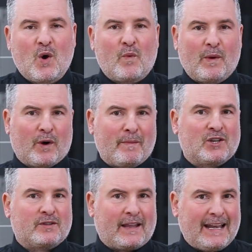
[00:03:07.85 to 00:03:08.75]
We want to
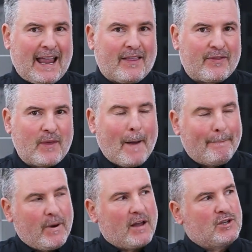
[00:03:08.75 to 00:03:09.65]
measure the length,
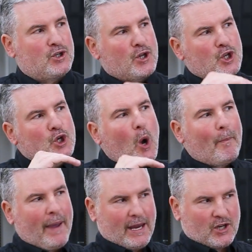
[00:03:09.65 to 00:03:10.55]
but to the
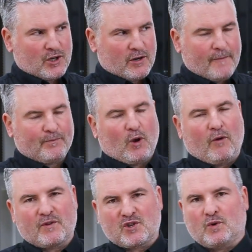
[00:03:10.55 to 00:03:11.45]
top edge
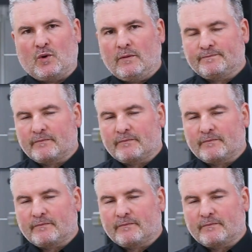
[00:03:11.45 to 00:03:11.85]
of the saw.